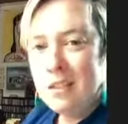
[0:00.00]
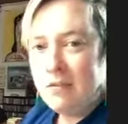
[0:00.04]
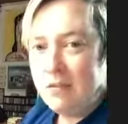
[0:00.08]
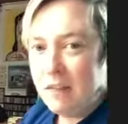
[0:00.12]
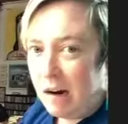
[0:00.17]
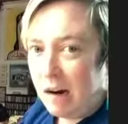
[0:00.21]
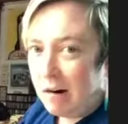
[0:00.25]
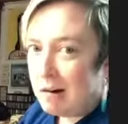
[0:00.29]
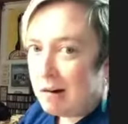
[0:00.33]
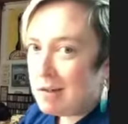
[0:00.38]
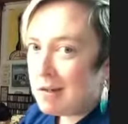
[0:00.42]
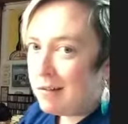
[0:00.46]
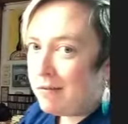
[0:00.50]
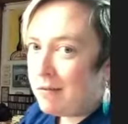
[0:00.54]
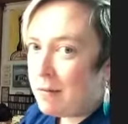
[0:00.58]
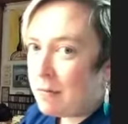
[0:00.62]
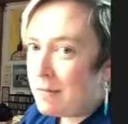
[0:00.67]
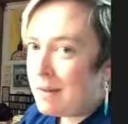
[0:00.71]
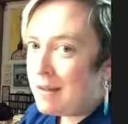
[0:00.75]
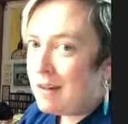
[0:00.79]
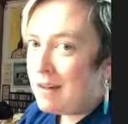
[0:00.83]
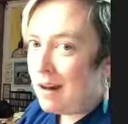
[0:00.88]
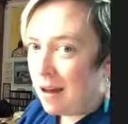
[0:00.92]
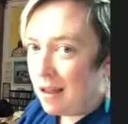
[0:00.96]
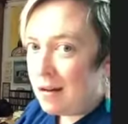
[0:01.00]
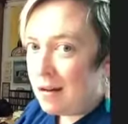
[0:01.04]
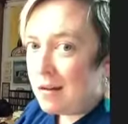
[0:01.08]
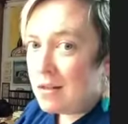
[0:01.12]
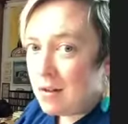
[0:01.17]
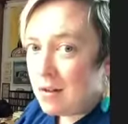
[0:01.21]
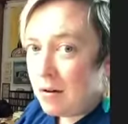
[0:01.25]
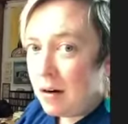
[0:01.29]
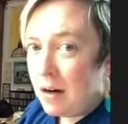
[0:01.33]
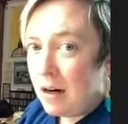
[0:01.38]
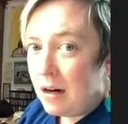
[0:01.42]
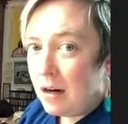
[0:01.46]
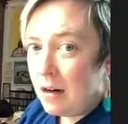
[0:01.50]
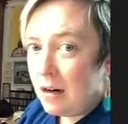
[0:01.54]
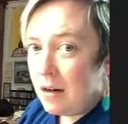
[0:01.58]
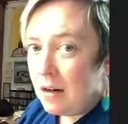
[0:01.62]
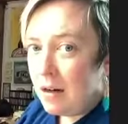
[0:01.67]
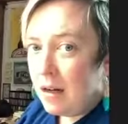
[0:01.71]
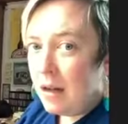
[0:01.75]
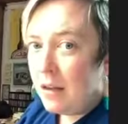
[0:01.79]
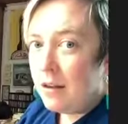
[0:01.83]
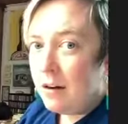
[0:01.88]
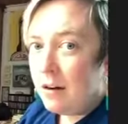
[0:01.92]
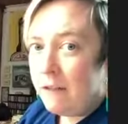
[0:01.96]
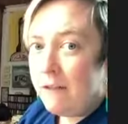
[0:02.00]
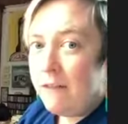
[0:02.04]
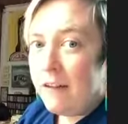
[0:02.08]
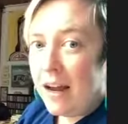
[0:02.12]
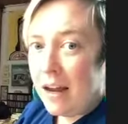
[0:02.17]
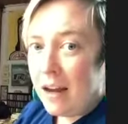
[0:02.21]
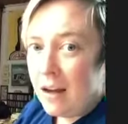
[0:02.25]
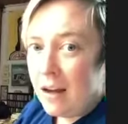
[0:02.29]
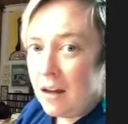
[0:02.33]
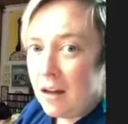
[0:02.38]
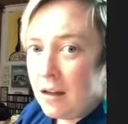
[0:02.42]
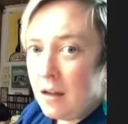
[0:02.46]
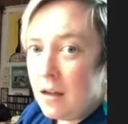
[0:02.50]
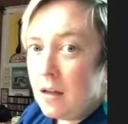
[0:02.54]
flowers are from the dollar store and they're fake.